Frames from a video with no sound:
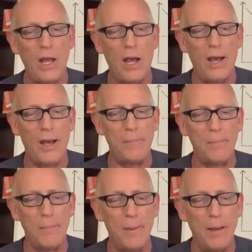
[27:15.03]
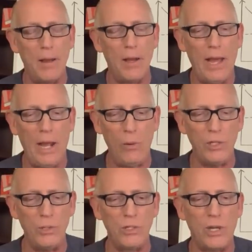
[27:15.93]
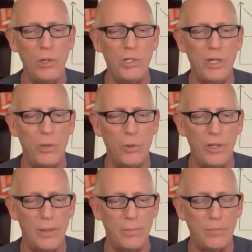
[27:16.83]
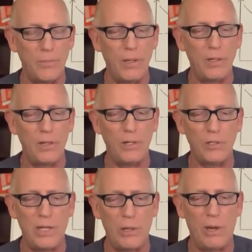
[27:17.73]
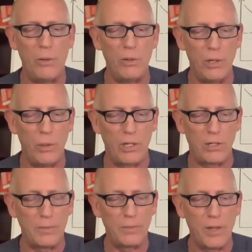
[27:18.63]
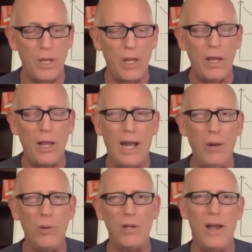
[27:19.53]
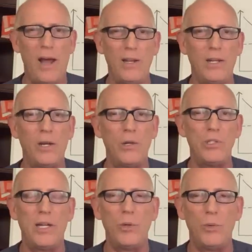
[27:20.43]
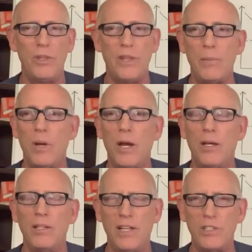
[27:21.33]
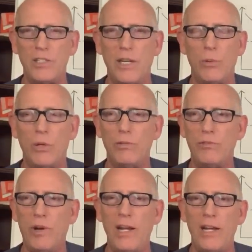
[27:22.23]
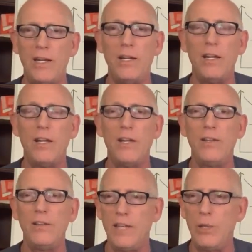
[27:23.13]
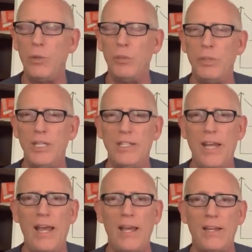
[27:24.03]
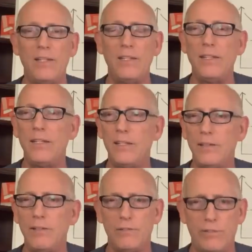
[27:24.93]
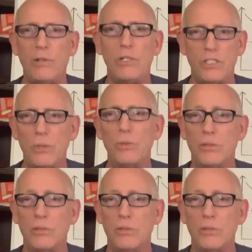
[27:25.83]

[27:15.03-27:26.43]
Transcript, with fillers: Um, how would you negotiate with them? Here's how I would do it I would not negotiate with them unless they were afraid they would be dead very soon.